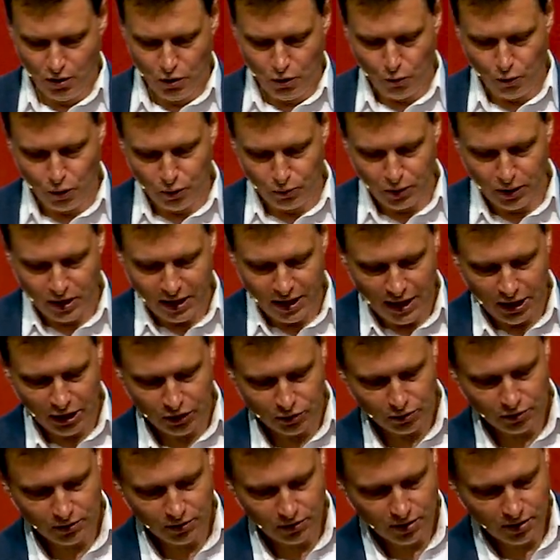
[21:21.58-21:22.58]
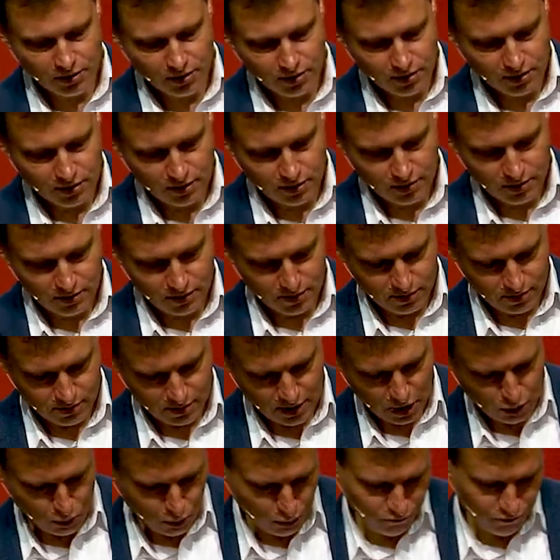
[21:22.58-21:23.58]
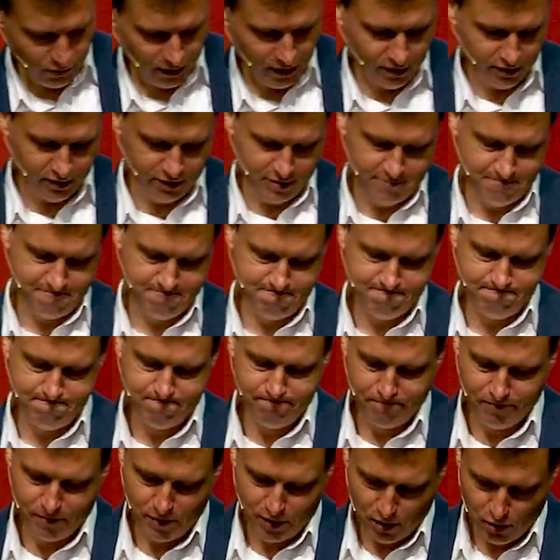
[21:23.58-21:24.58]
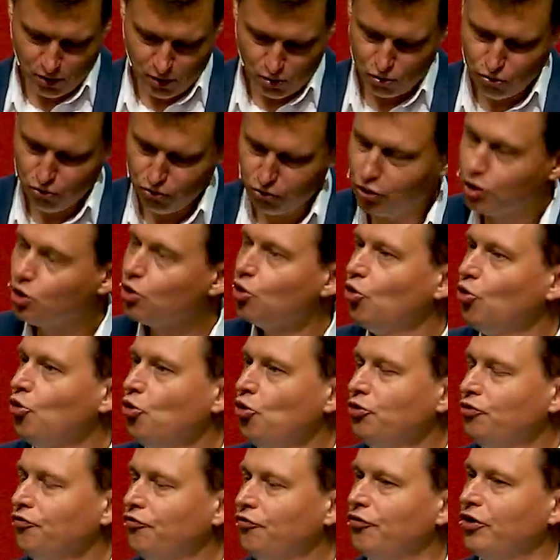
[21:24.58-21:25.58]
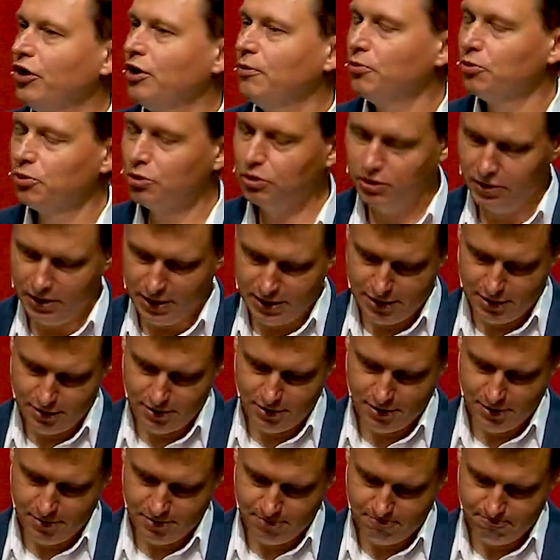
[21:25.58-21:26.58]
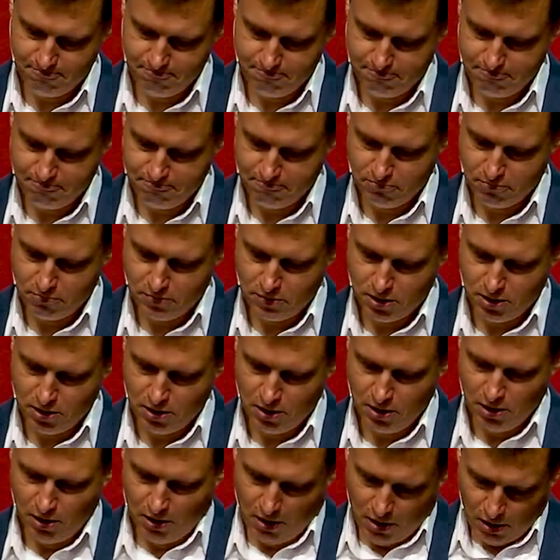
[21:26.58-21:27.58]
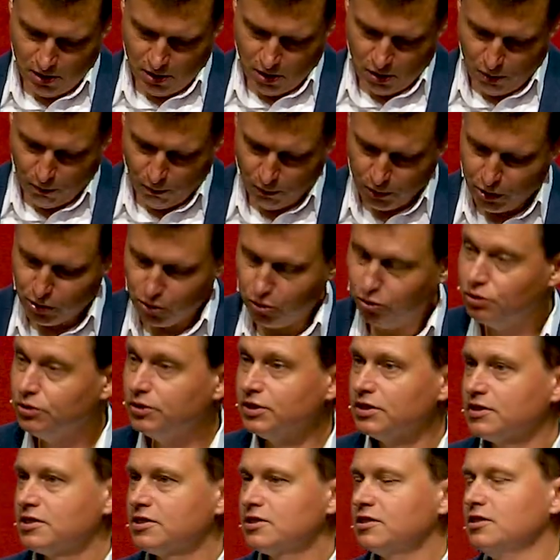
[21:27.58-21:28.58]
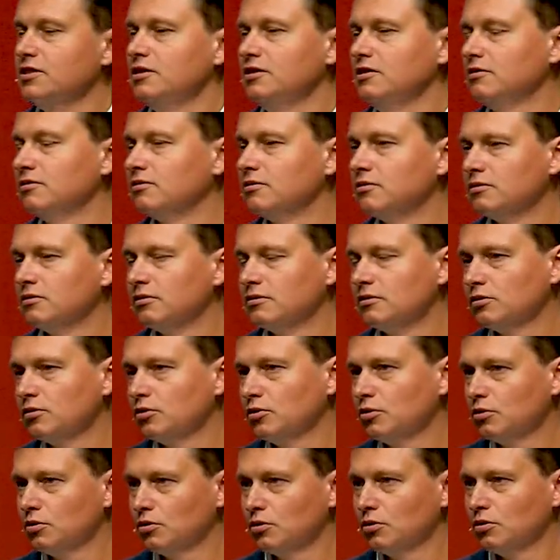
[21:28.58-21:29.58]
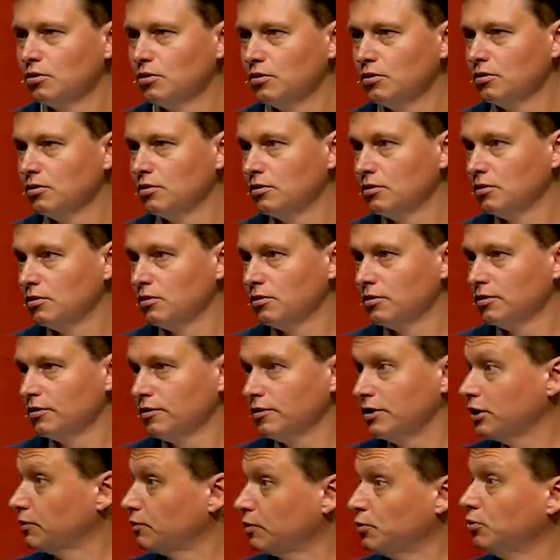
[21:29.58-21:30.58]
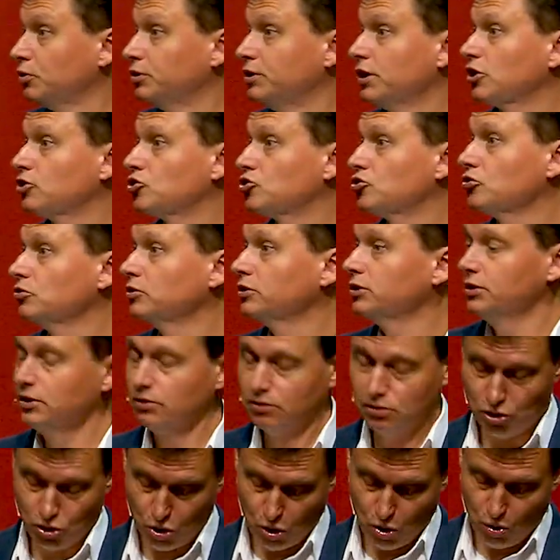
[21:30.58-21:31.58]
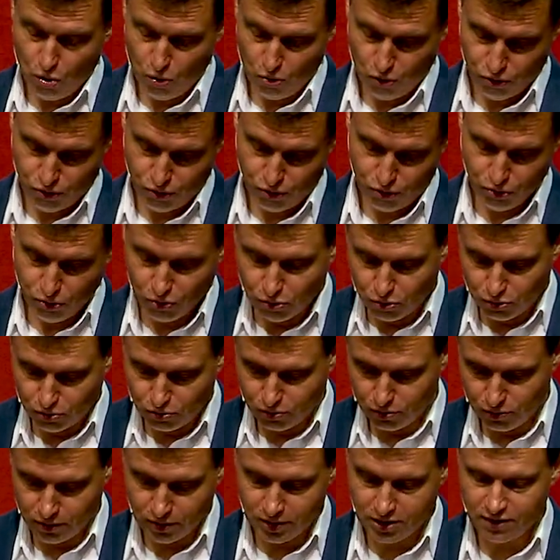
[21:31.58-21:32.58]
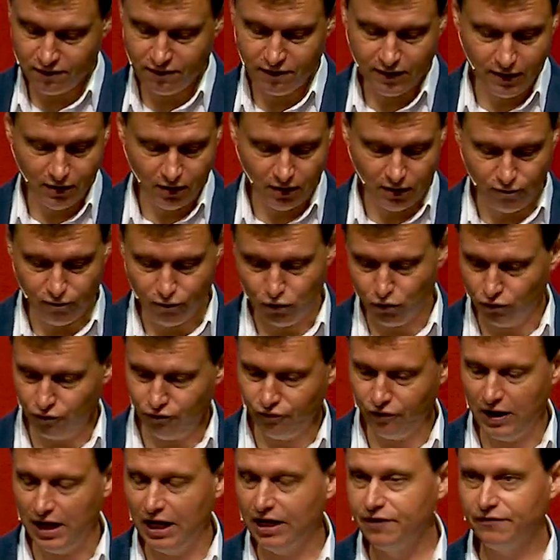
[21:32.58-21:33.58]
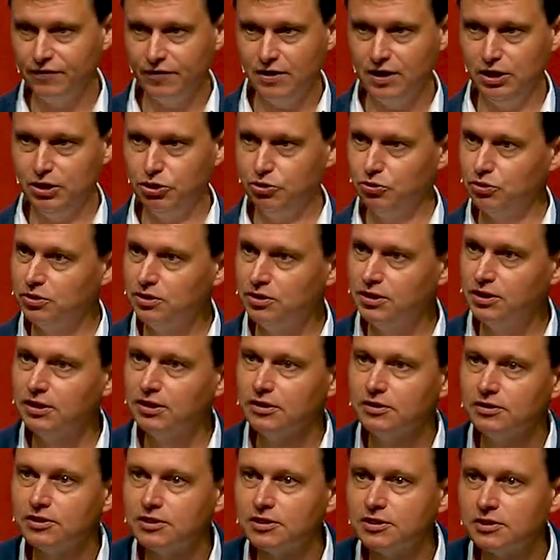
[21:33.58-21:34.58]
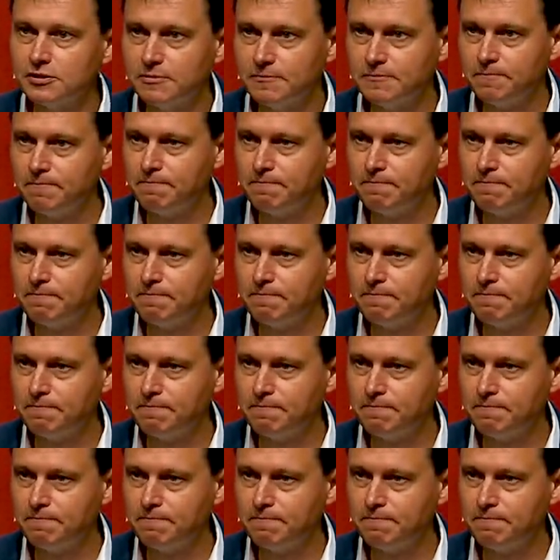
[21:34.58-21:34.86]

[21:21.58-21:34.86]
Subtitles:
When we entered our valley on the cold February night, we could not see that we would actually go through this valley for 500 days.